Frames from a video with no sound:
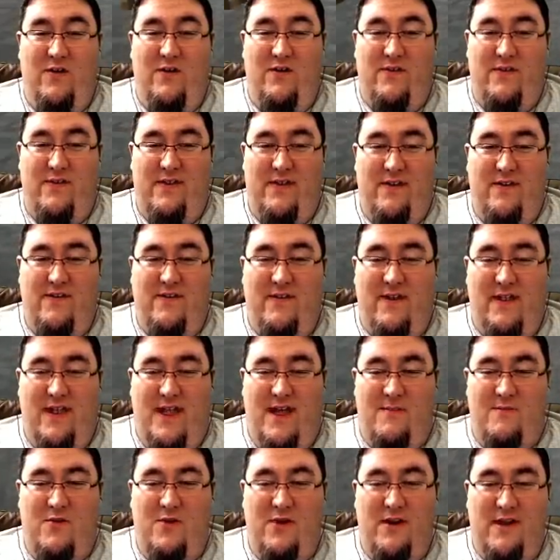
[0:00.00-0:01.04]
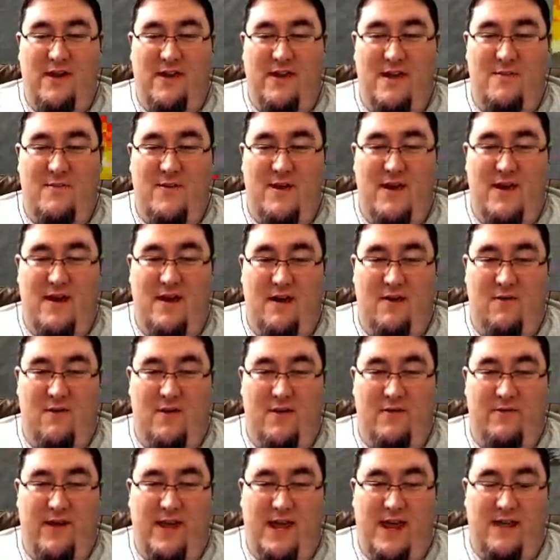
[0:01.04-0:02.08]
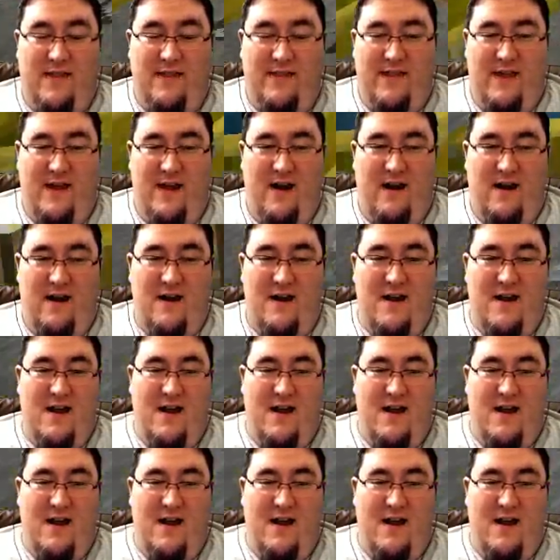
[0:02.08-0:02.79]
There's a lot more to come here when we get there.